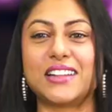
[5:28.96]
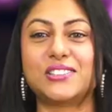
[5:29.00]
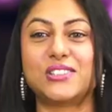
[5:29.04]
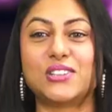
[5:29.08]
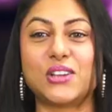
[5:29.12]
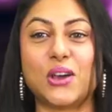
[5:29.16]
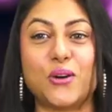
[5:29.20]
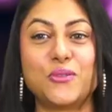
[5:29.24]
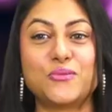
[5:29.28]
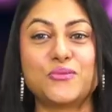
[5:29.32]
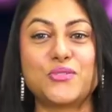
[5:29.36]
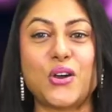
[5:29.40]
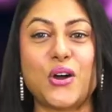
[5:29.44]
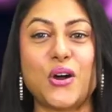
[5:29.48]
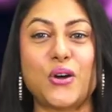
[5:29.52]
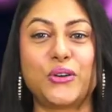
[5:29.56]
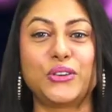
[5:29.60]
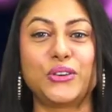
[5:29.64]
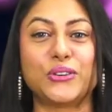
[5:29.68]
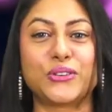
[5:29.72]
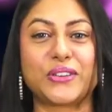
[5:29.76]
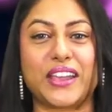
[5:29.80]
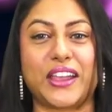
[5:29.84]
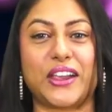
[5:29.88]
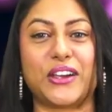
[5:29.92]
don't know
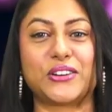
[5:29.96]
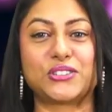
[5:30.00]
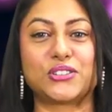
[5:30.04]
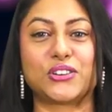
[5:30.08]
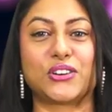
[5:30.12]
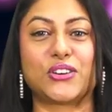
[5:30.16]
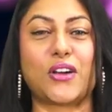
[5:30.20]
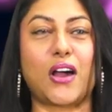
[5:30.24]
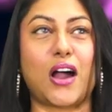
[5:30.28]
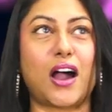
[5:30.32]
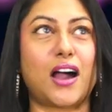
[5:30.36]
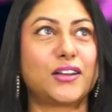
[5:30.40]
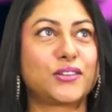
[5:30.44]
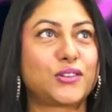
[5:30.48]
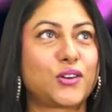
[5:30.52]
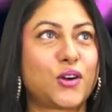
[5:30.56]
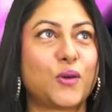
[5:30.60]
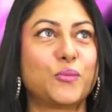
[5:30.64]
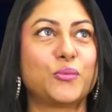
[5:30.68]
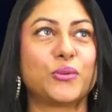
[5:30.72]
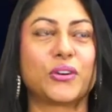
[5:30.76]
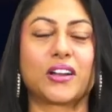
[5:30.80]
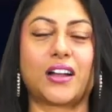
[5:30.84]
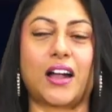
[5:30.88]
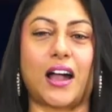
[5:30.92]
your character on
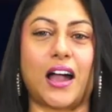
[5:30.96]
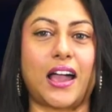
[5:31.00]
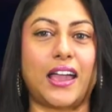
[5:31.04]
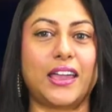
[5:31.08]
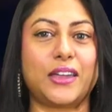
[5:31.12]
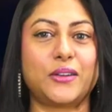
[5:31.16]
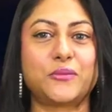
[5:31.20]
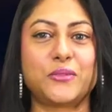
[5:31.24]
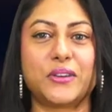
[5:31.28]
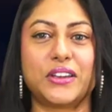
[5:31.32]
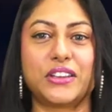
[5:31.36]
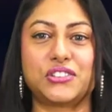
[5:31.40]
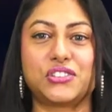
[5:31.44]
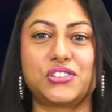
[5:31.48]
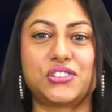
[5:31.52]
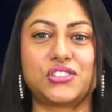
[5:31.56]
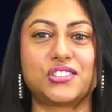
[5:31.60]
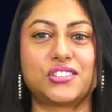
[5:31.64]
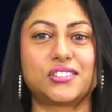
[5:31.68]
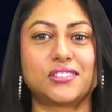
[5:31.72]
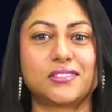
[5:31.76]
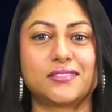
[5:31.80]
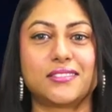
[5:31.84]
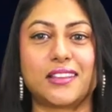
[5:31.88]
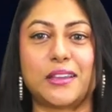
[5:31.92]
Cobra Kai,
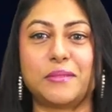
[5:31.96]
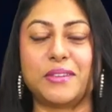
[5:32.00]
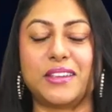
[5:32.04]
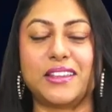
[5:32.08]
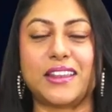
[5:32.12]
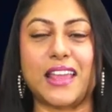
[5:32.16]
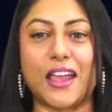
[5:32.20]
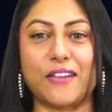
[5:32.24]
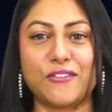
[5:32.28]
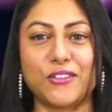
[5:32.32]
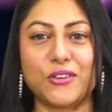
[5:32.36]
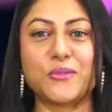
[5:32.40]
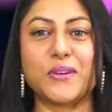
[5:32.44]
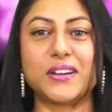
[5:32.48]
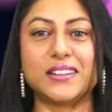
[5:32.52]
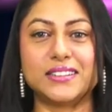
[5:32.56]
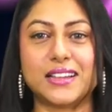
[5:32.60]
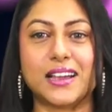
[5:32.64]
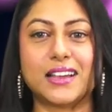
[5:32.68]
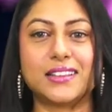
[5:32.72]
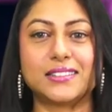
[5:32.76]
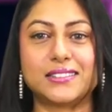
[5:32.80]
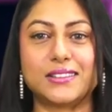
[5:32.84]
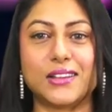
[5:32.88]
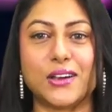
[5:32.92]
which I mean everyone
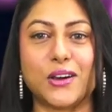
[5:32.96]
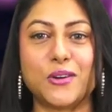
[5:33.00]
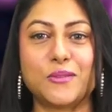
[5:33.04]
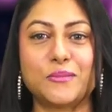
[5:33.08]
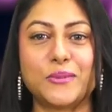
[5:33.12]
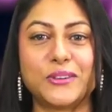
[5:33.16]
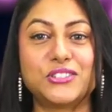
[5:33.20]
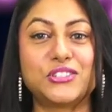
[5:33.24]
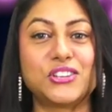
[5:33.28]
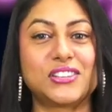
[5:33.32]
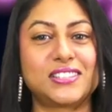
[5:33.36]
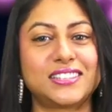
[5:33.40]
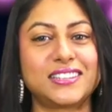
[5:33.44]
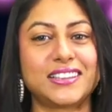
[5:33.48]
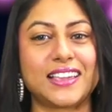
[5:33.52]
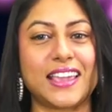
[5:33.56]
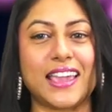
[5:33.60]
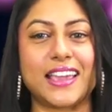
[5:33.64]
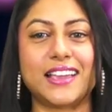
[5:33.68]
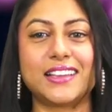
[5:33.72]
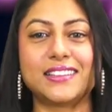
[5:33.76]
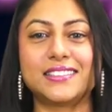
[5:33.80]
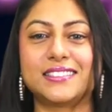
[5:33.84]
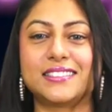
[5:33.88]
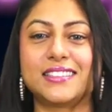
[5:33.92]
does know, but just in
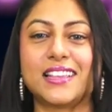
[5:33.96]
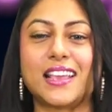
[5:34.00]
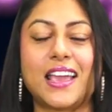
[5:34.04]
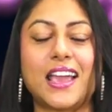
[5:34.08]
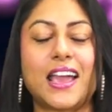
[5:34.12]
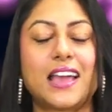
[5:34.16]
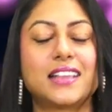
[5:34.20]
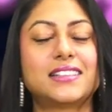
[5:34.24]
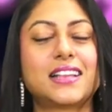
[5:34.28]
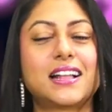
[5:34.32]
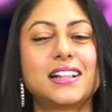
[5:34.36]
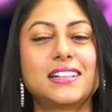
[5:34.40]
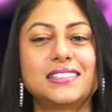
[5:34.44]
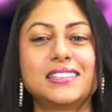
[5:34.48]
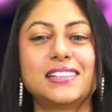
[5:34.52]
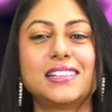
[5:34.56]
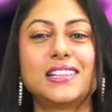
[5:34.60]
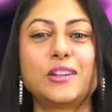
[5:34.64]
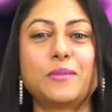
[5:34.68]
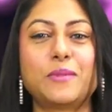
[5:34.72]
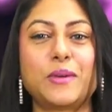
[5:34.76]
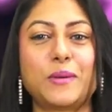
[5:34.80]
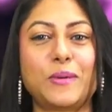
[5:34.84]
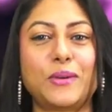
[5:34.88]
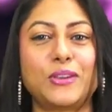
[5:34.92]
case, tell us a little
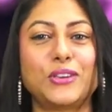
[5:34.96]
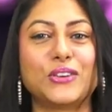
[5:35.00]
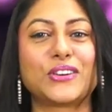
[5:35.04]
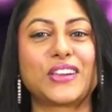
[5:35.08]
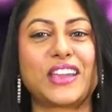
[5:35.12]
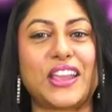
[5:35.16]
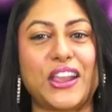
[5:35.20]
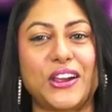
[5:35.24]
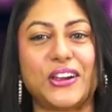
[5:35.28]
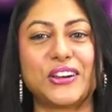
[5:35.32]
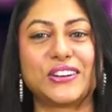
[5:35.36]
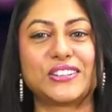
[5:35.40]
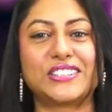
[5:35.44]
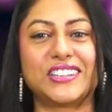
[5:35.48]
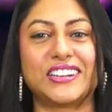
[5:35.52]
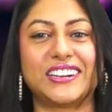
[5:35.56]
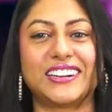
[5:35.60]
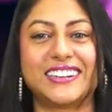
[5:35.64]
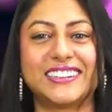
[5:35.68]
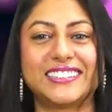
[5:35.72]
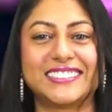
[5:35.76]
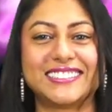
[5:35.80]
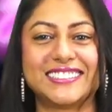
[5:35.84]
bit about your character